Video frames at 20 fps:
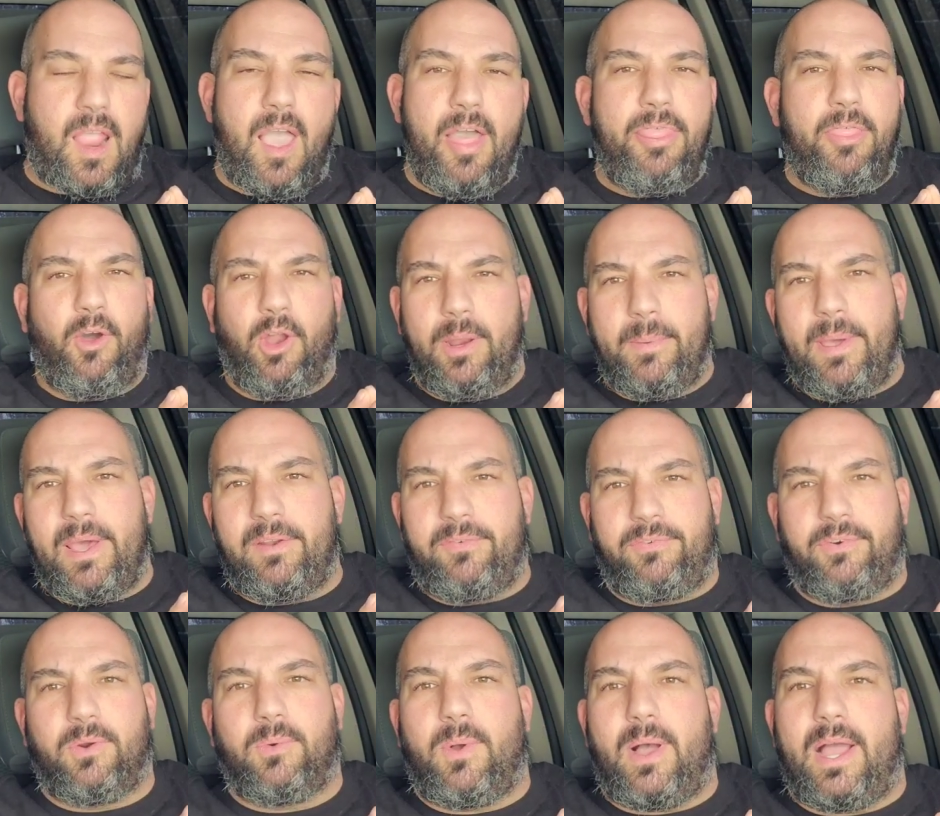I thought about it
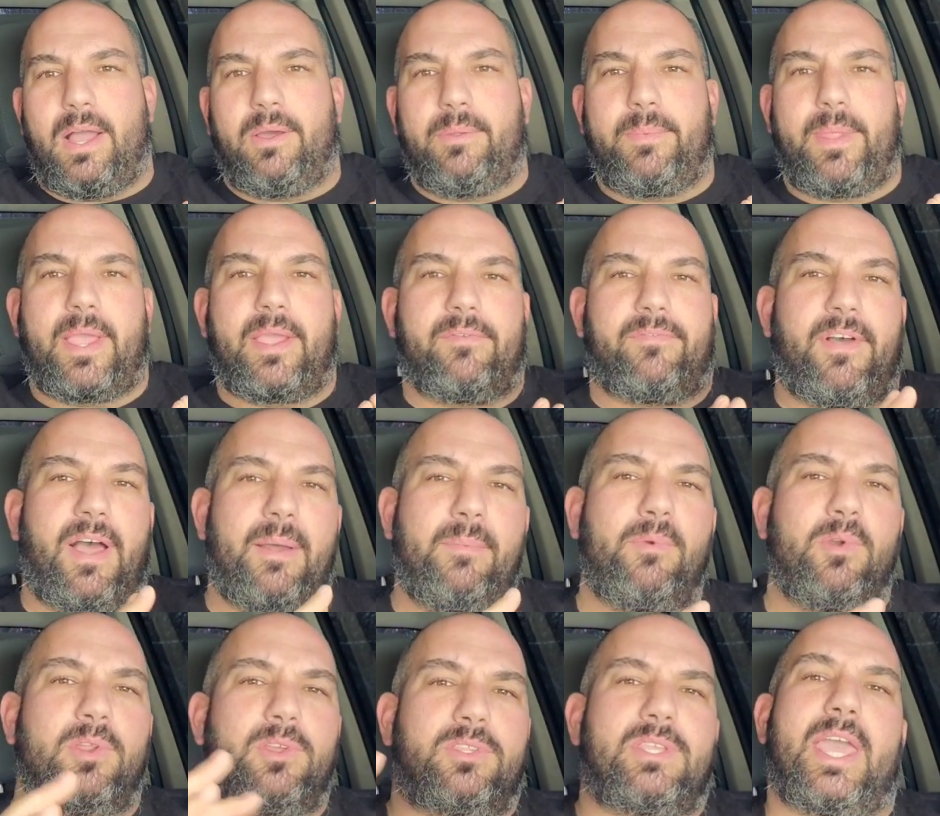for a while. I'm like, if I'm
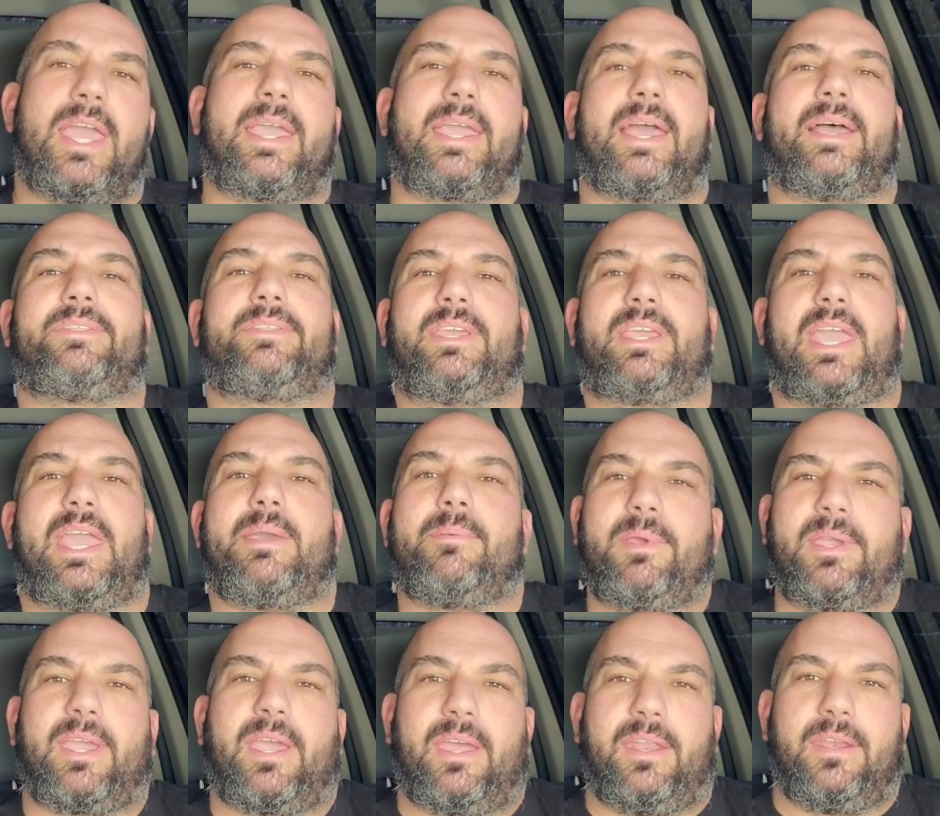going to take out the cam
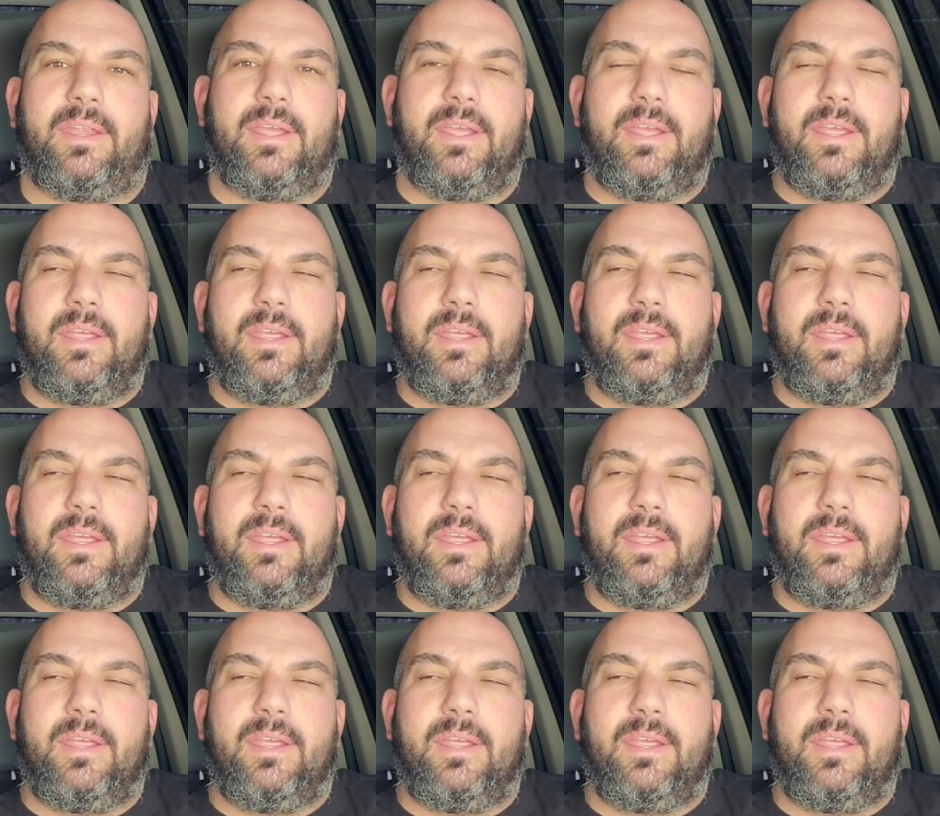again